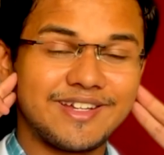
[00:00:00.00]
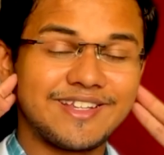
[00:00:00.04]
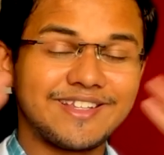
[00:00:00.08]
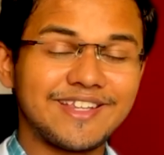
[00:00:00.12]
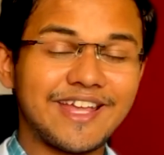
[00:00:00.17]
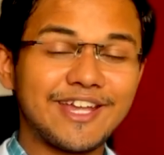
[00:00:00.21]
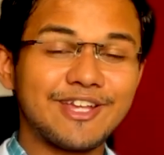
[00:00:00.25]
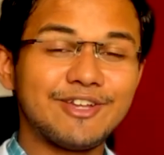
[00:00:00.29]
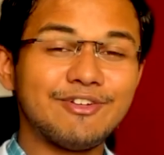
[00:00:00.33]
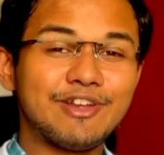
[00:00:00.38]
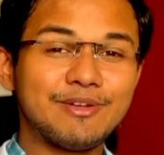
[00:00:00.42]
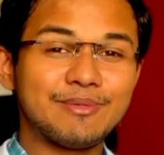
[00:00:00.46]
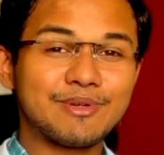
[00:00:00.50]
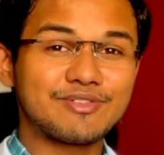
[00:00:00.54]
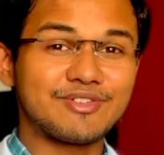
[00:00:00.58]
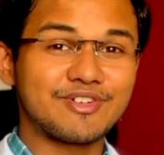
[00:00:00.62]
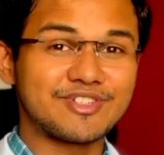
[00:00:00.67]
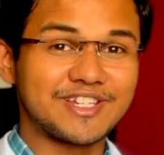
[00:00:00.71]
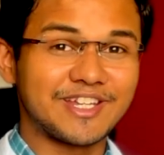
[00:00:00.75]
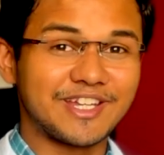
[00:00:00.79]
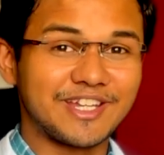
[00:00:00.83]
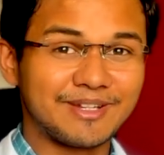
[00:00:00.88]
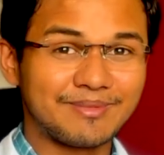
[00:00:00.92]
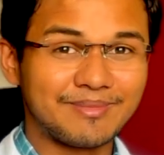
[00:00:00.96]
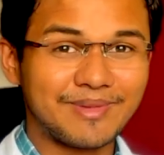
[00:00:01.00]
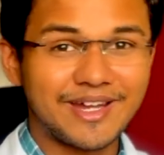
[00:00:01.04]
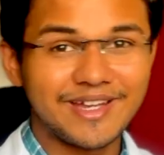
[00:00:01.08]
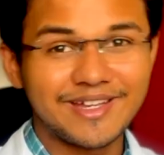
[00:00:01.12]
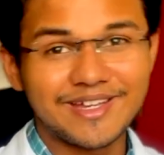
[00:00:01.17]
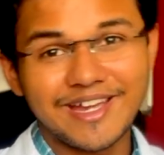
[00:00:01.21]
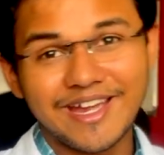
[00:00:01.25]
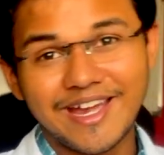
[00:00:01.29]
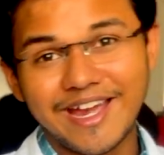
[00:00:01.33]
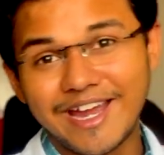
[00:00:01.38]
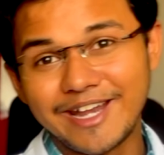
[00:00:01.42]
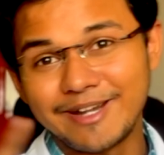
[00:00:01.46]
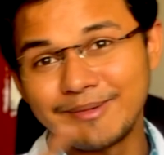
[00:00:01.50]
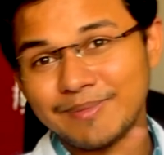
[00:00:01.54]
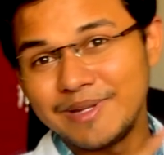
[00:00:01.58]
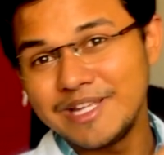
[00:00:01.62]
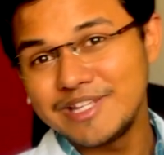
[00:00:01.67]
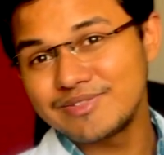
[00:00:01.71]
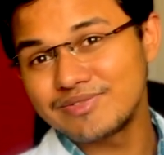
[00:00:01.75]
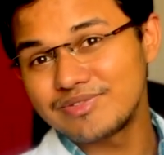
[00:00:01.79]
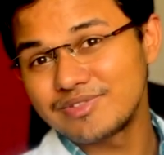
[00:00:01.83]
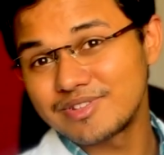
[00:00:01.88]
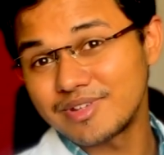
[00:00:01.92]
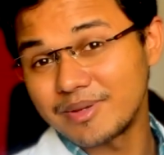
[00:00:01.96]
Thank you very much for sticking by and
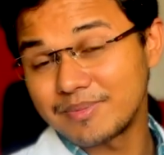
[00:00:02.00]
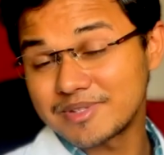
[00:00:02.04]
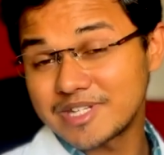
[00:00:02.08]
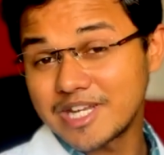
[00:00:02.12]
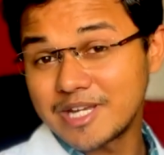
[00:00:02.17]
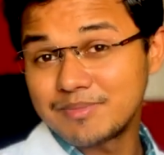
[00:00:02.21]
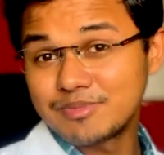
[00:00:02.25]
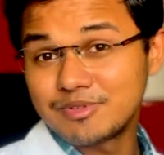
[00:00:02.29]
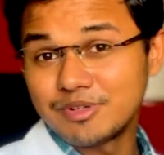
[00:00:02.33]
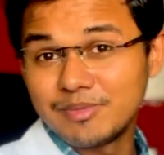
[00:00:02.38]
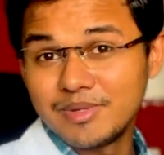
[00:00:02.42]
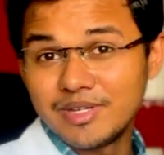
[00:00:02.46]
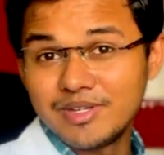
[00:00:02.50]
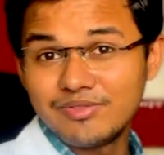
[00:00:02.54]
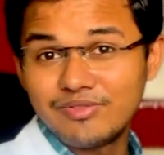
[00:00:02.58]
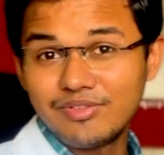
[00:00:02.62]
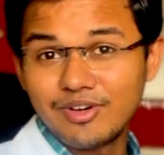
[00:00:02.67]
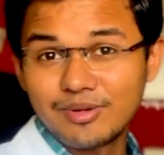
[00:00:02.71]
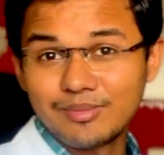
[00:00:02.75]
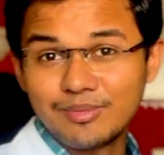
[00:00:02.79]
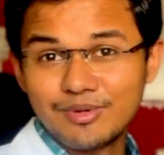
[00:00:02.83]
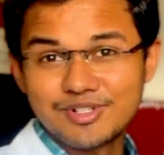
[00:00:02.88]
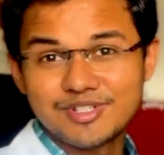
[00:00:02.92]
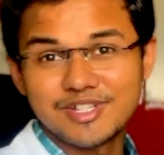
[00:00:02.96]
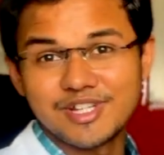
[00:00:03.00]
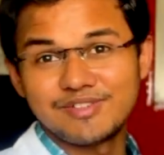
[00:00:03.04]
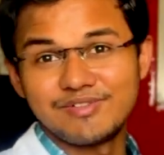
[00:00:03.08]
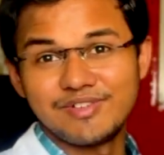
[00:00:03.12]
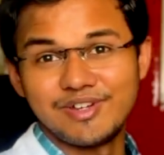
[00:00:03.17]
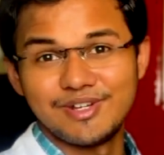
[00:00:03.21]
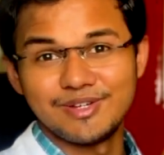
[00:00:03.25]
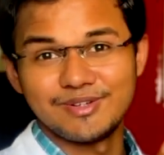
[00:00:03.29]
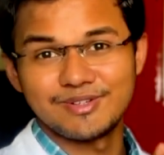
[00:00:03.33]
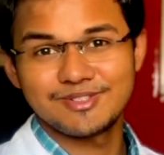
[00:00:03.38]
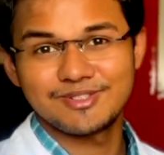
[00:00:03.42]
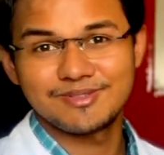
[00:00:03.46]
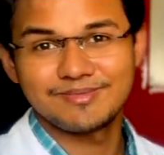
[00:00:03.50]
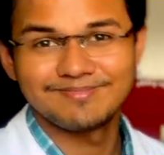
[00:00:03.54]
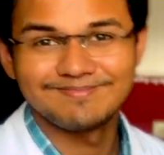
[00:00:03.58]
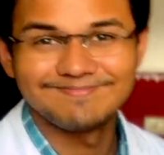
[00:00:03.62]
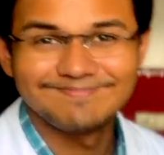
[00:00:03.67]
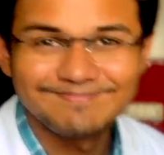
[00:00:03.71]
please subscribe to me for more such videos.